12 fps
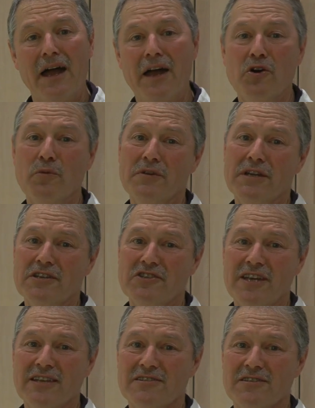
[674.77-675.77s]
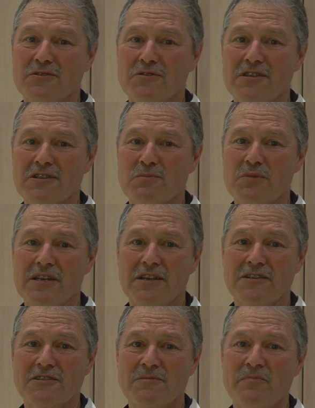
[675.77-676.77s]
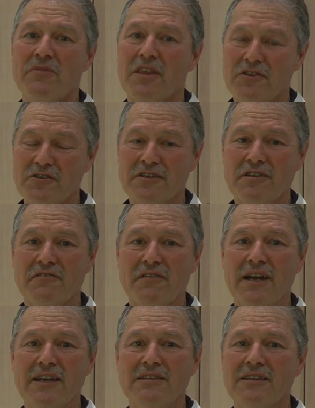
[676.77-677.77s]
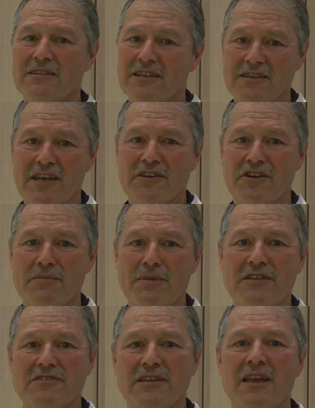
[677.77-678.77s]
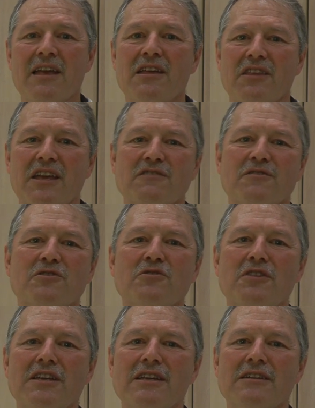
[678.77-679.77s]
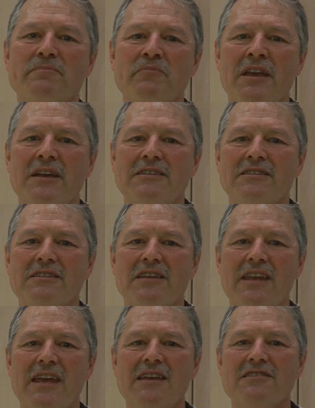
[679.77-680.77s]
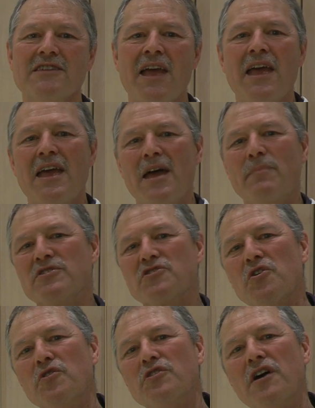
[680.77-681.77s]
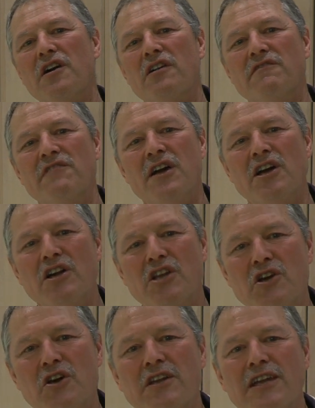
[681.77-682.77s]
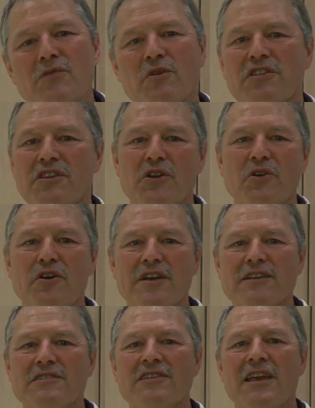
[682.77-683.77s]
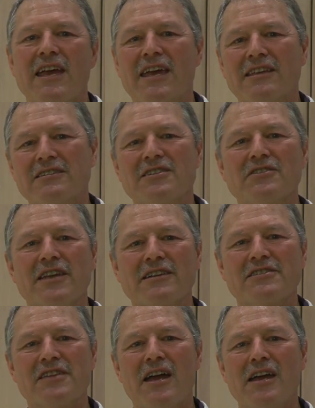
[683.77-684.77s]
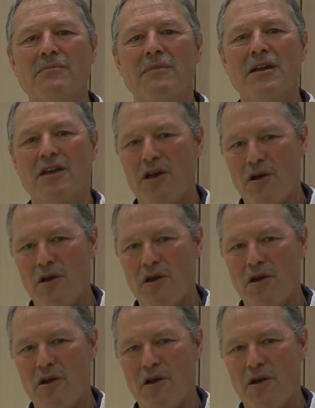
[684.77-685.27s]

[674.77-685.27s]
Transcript: I hope you get a chance to do this, because you're going to find that they are amazing. Thanks for tuning in to today's episode of Cooking with the Koyas, and until next time,